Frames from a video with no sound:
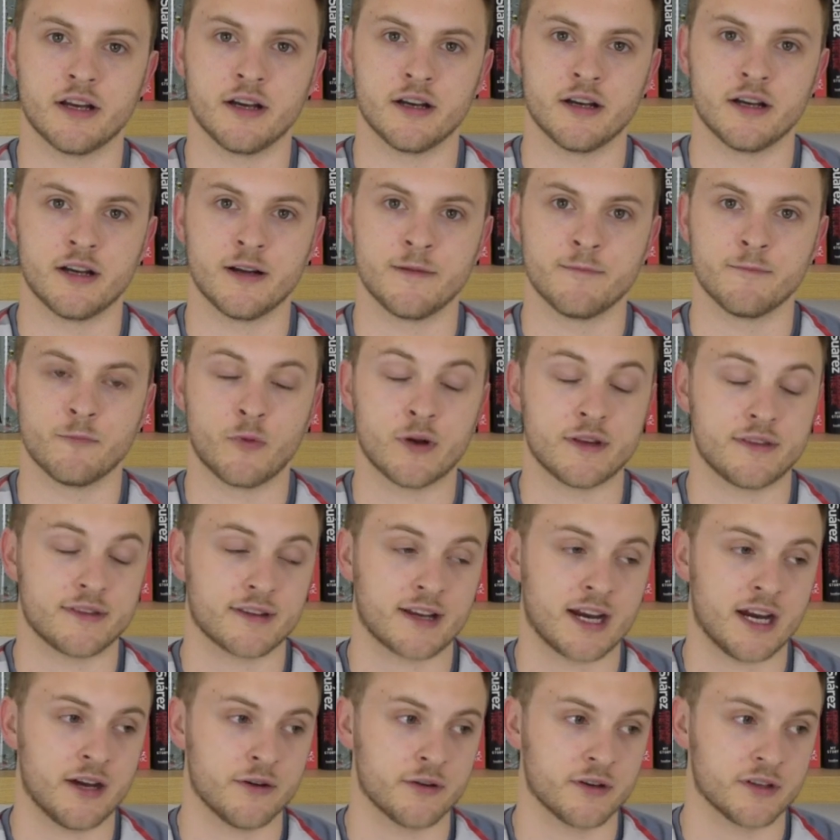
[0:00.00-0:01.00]
Um, went to
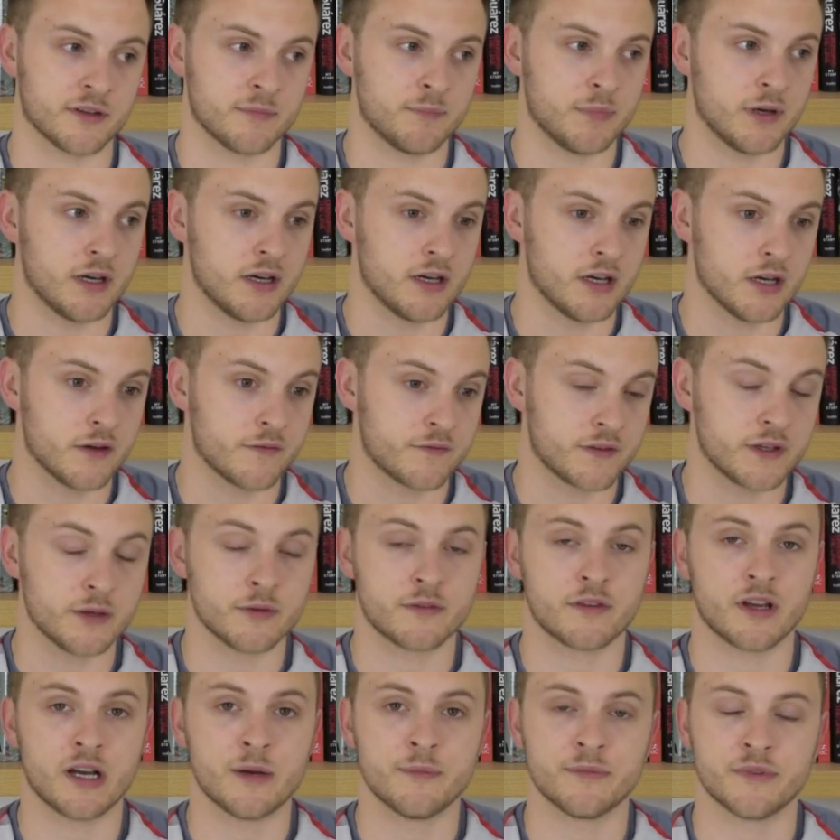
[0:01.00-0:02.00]
Carragher's Bar a few
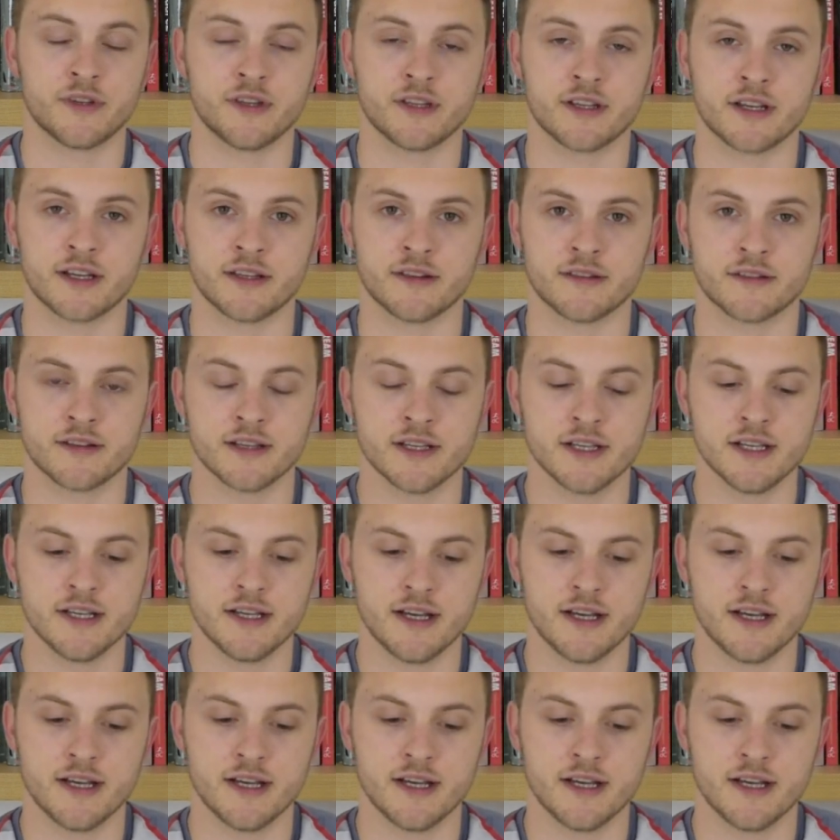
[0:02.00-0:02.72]
times in the end,